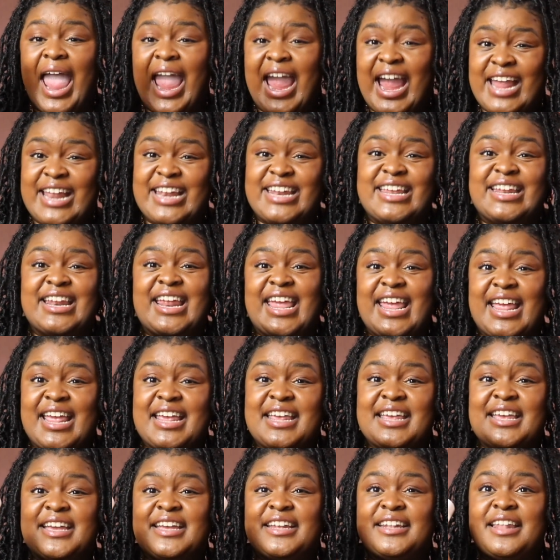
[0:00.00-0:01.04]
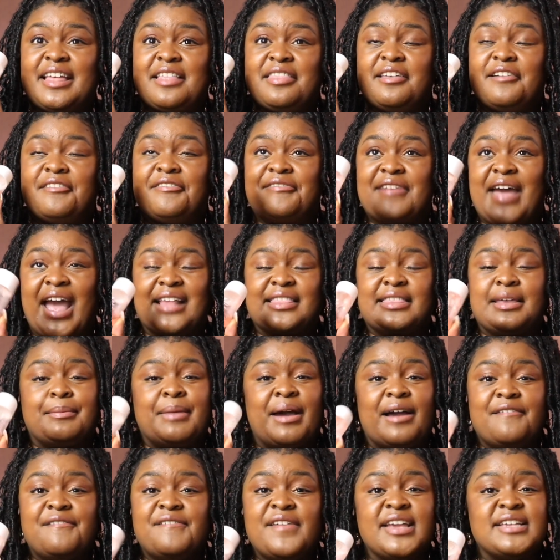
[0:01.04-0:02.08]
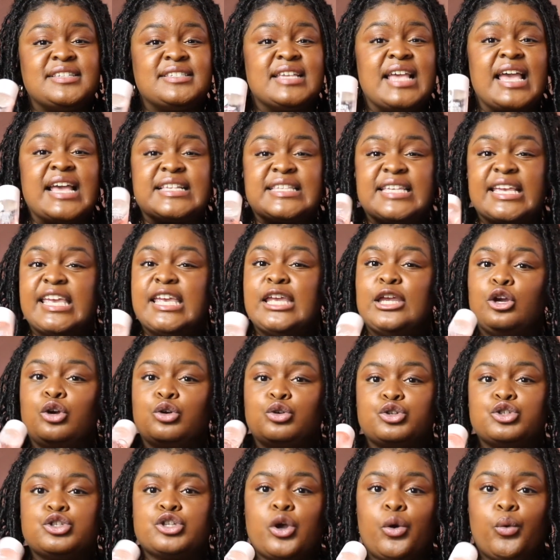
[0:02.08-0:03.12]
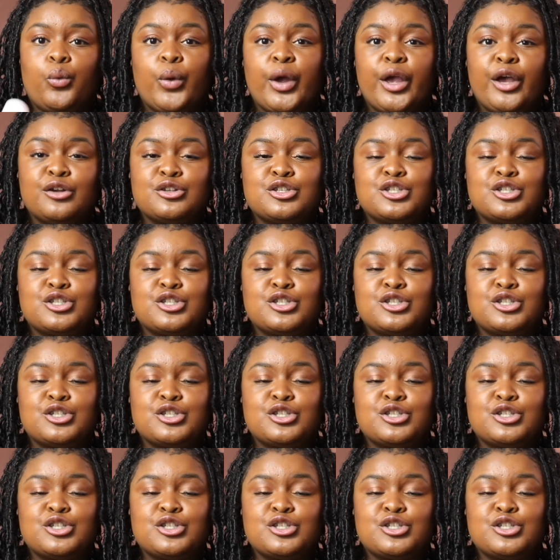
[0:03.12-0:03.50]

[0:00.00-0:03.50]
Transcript: aided in the fact that my face has healed so well.